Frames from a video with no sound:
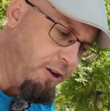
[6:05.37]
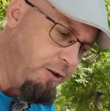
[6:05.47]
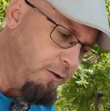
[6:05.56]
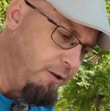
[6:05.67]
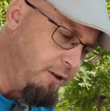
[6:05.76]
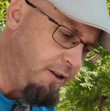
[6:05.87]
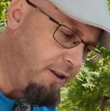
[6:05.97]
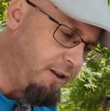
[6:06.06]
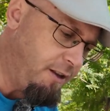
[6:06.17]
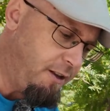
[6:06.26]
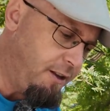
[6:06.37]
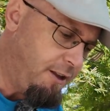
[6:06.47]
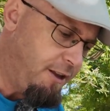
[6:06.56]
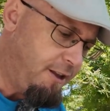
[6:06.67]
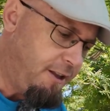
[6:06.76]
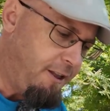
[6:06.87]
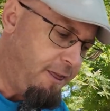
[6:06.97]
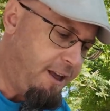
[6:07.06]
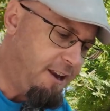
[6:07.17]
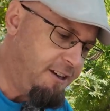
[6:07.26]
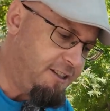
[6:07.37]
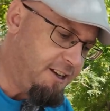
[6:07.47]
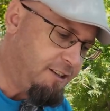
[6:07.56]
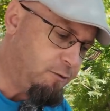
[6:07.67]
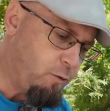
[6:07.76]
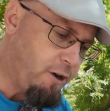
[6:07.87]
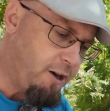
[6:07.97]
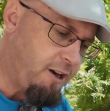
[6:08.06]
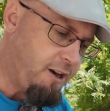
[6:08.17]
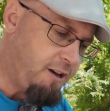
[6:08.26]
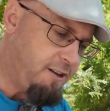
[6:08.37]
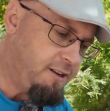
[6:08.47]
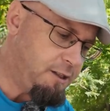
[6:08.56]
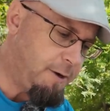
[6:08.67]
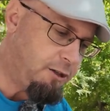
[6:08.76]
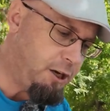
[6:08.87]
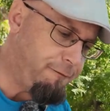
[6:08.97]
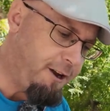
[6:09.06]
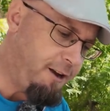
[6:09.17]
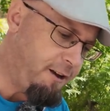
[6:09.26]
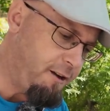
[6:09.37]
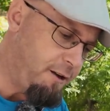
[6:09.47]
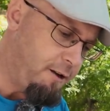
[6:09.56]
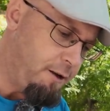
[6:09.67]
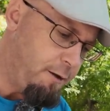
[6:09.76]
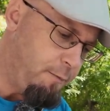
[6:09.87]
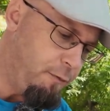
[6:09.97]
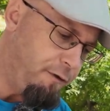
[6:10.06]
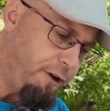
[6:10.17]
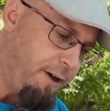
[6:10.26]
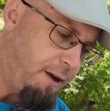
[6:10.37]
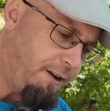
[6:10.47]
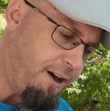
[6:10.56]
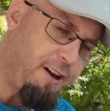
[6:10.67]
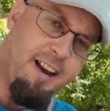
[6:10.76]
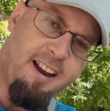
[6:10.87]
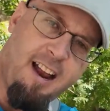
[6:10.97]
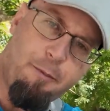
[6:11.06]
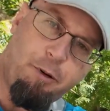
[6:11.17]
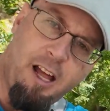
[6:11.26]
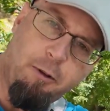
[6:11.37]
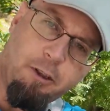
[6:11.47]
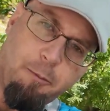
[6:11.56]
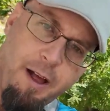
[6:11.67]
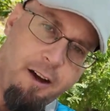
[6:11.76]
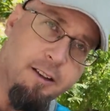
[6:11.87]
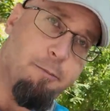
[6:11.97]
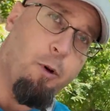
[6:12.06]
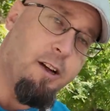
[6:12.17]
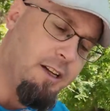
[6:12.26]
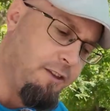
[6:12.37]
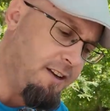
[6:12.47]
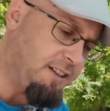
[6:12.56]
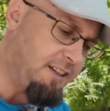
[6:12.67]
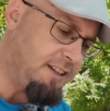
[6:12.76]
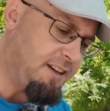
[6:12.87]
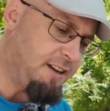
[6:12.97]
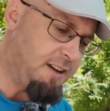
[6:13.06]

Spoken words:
you that it does work, especially if I move it around here. You got to kind of play with the balance point on this,